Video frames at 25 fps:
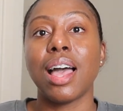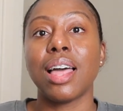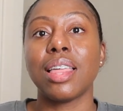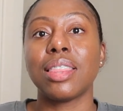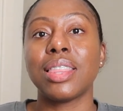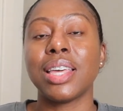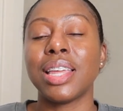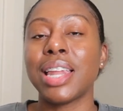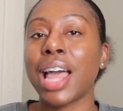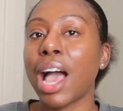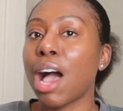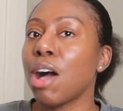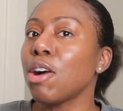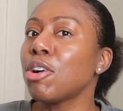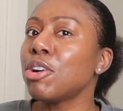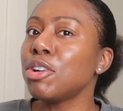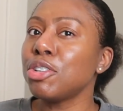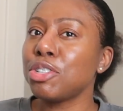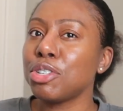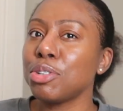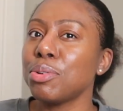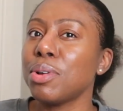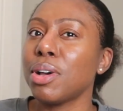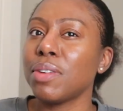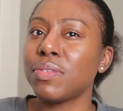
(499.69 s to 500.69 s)
Then how
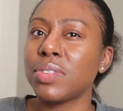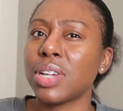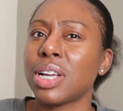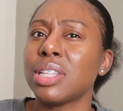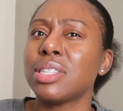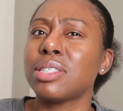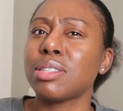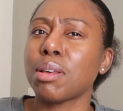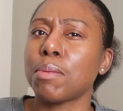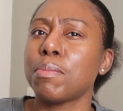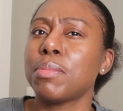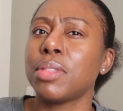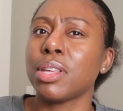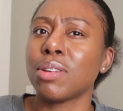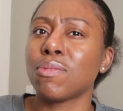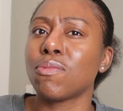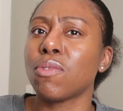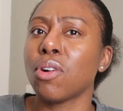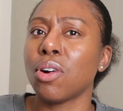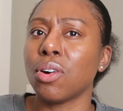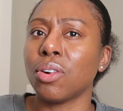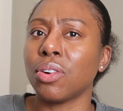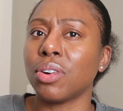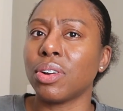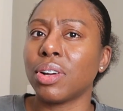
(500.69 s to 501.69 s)
could you have done something
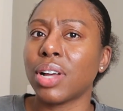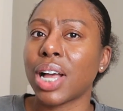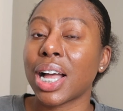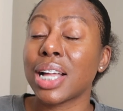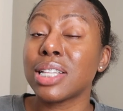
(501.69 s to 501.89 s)
wrong?